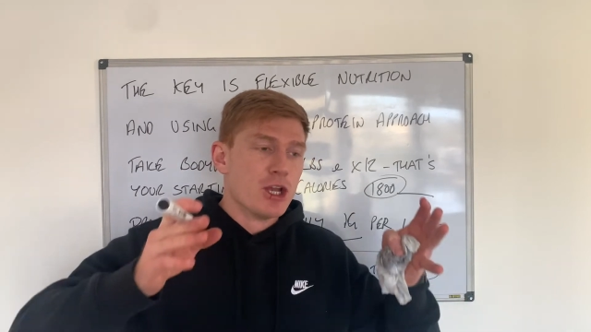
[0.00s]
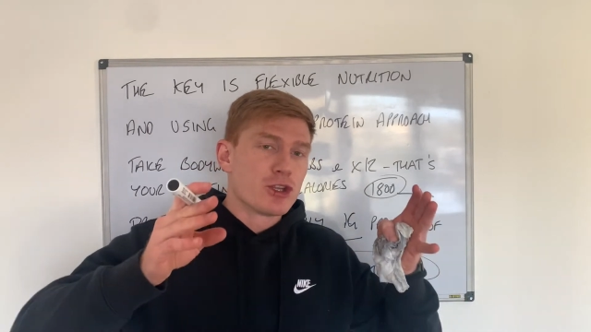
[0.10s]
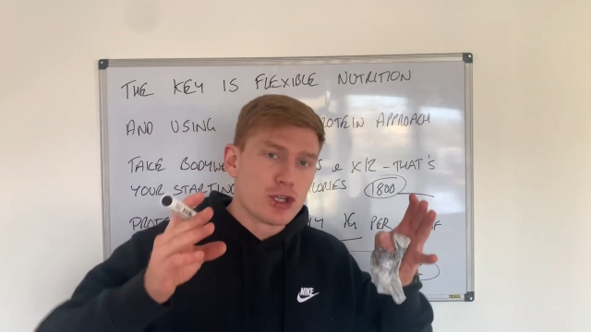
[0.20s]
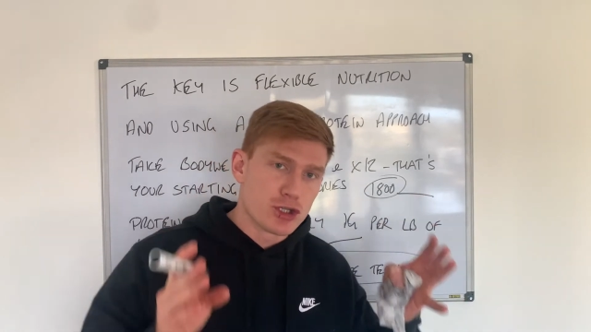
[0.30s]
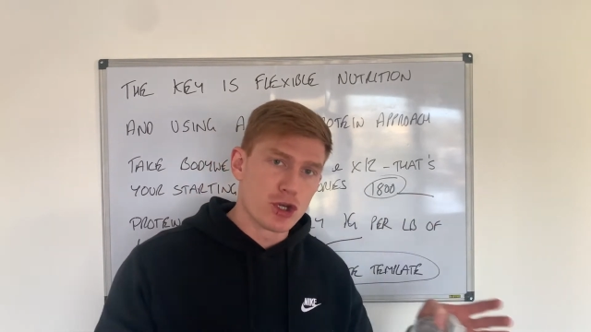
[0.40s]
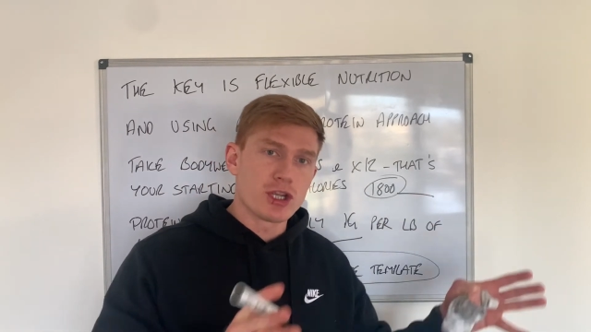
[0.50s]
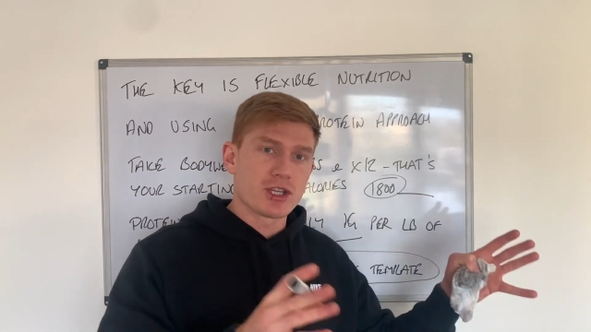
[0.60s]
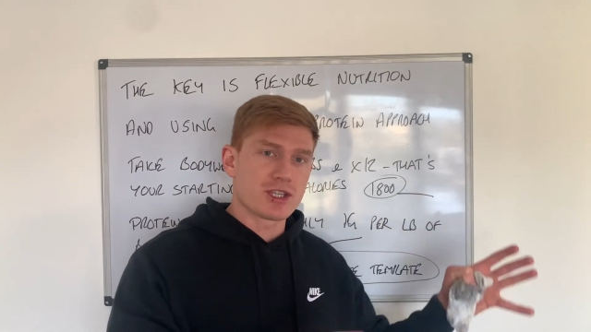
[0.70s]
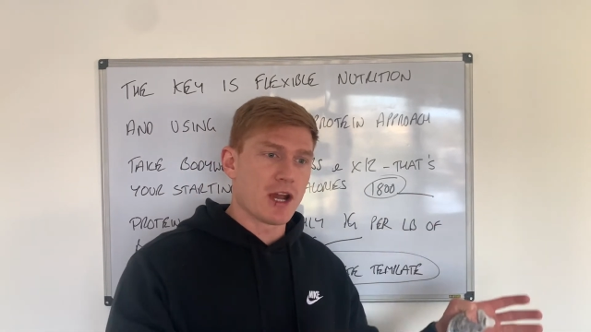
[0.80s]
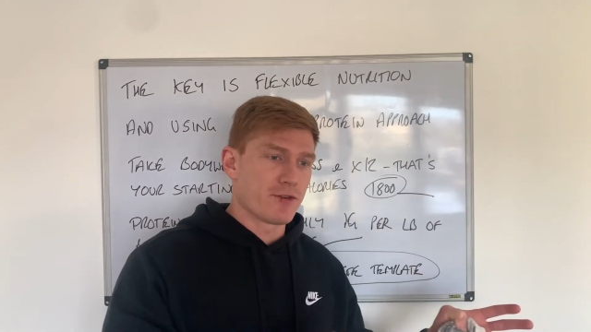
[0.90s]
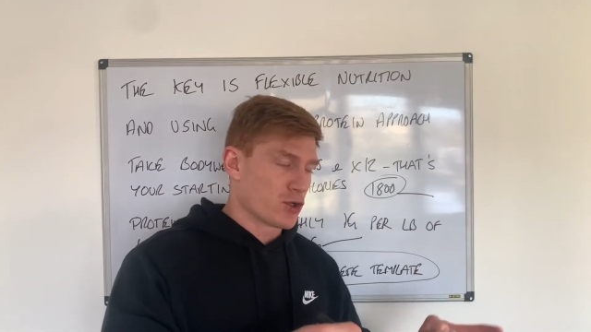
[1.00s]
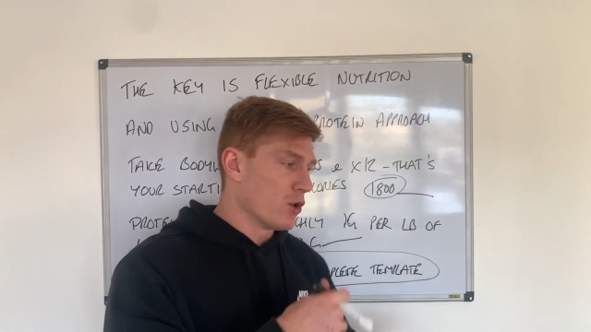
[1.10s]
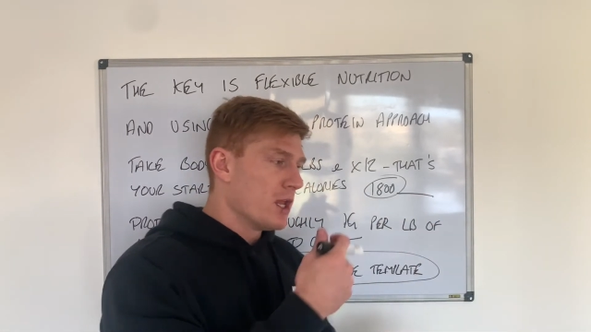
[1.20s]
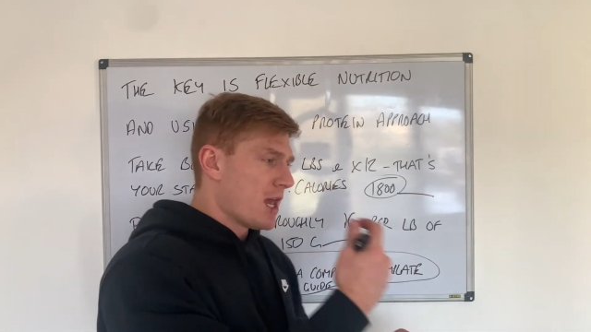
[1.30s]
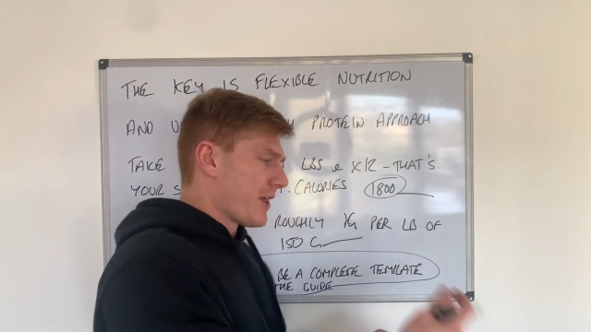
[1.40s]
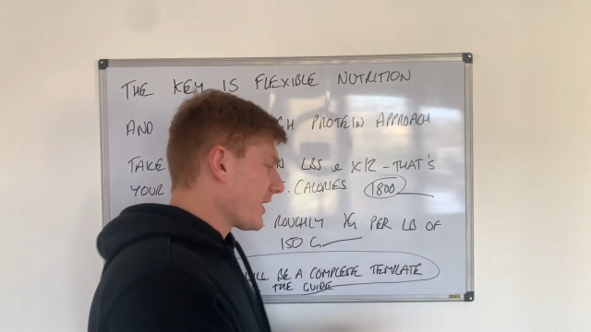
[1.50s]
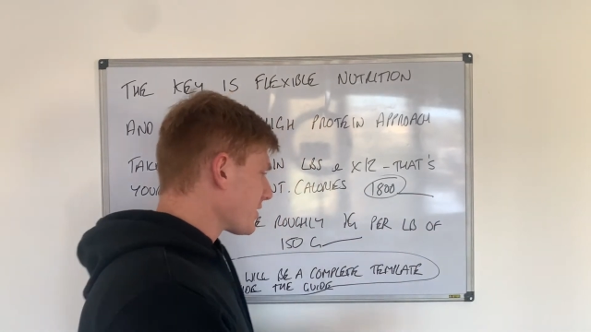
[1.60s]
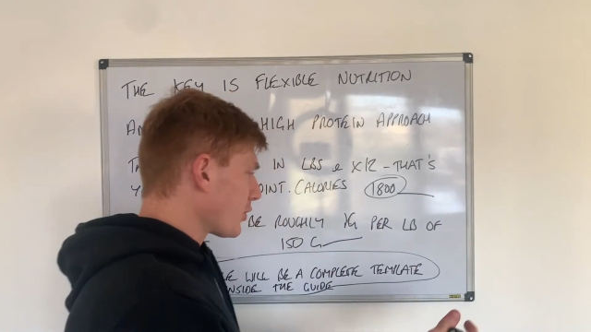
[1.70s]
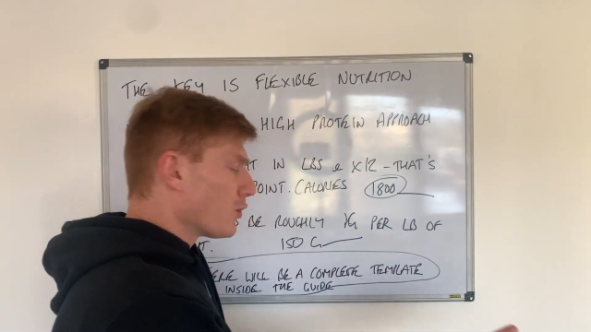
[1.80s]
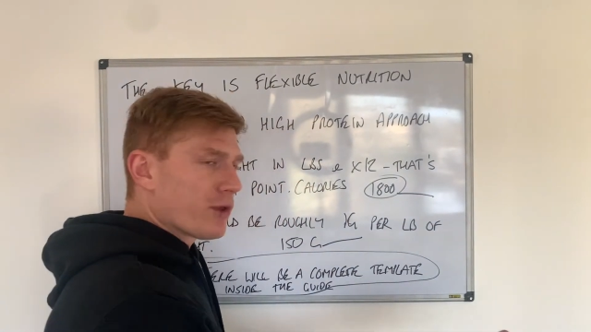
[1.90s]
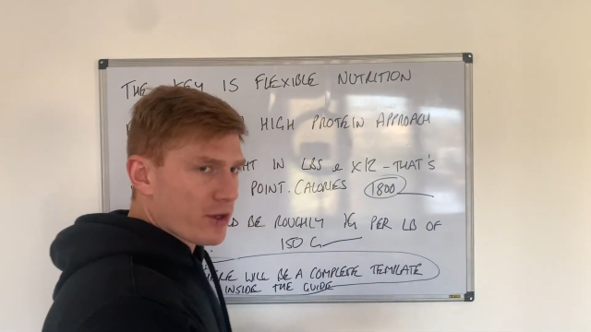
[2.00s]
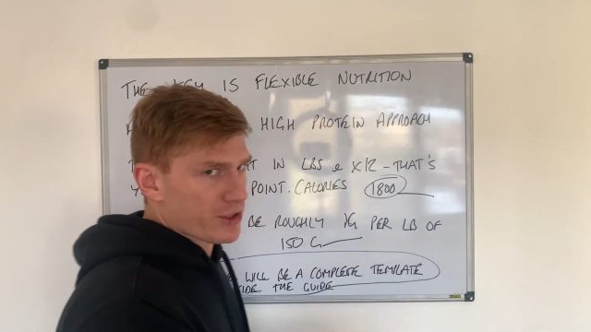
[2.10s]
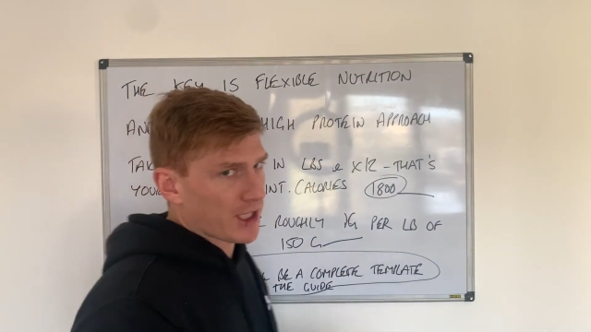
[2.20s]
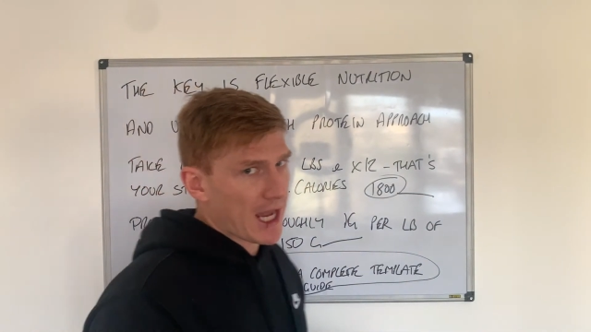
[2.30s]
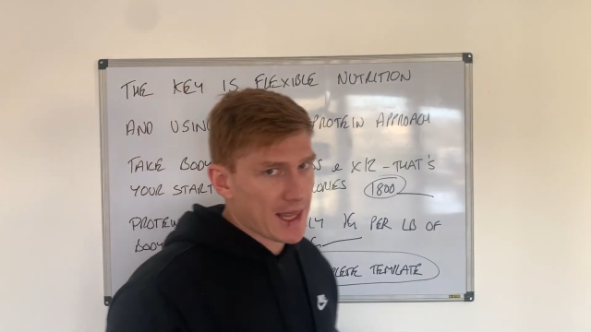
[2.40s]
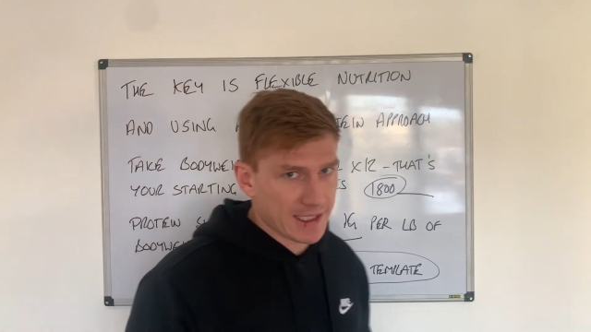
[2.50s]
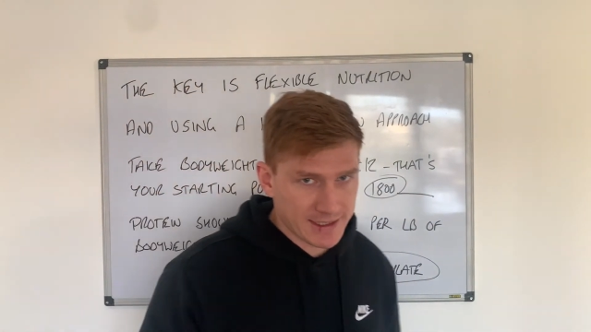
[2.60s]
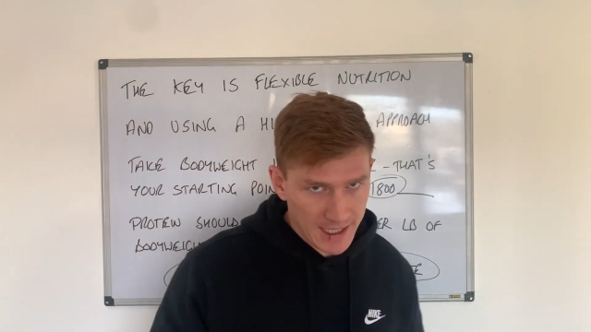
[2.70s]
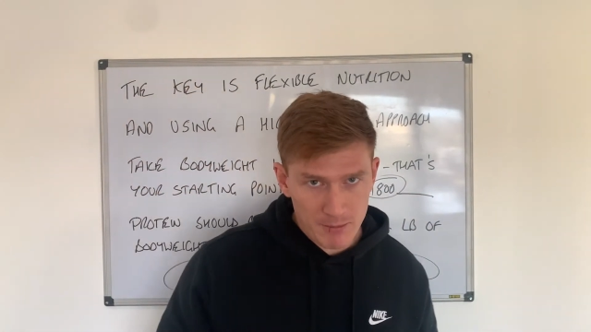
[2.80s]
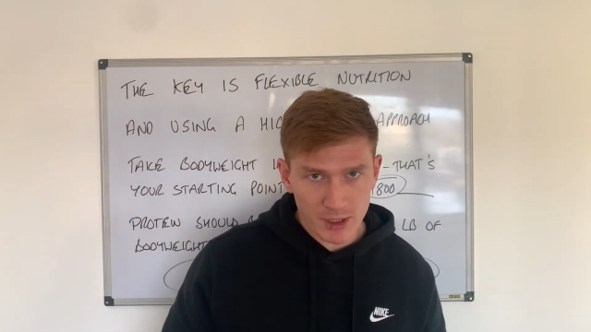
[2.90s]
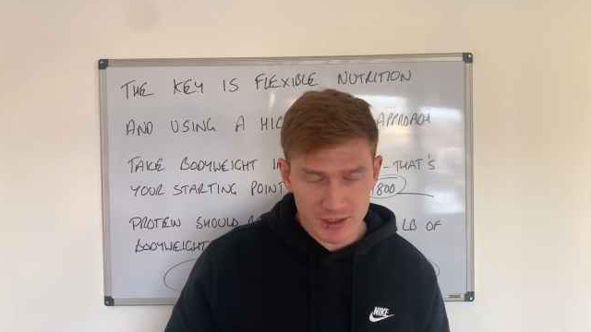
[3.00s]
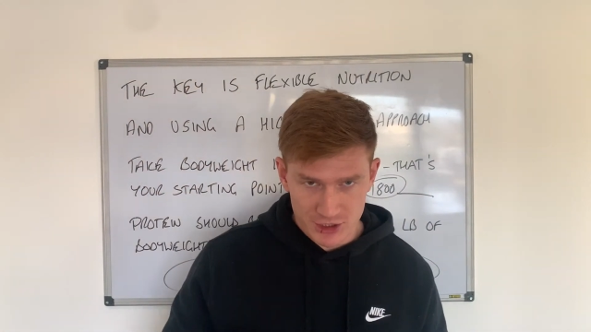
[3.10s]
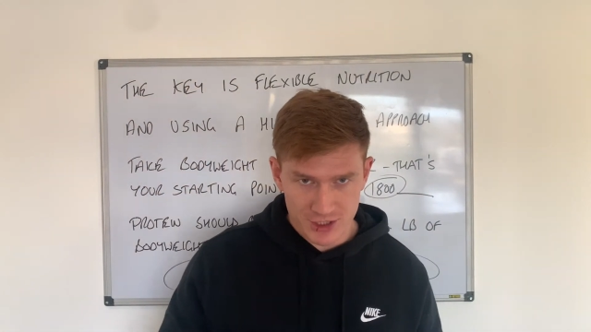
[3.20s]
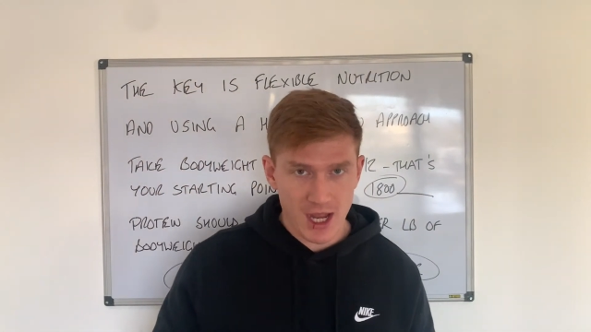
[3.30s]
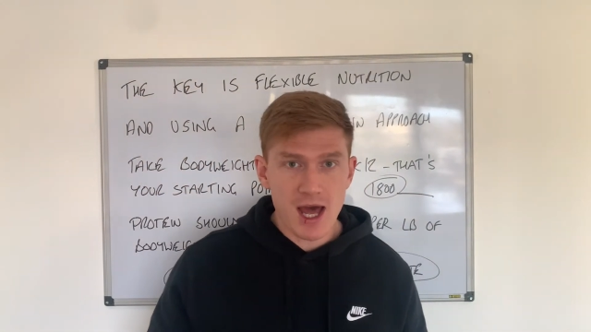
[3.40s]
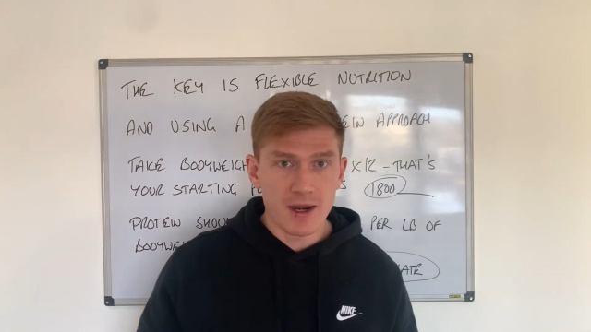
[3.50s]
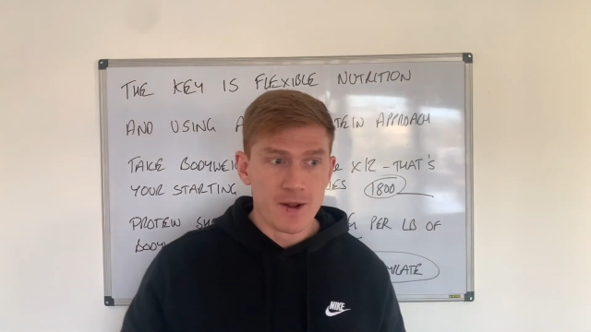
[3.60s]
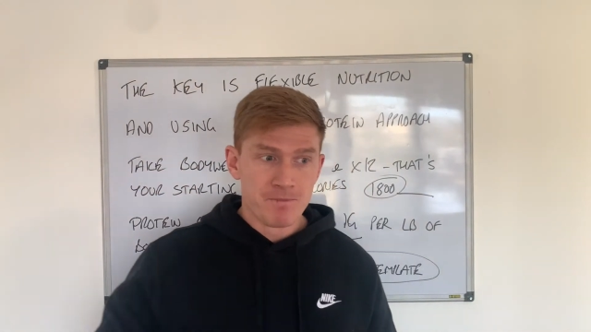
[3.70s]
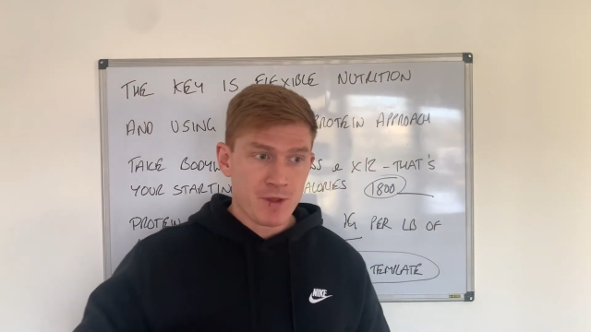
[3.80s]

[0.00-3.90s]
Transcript: to suit yourself. So I think it's a 2000 calorie template to start.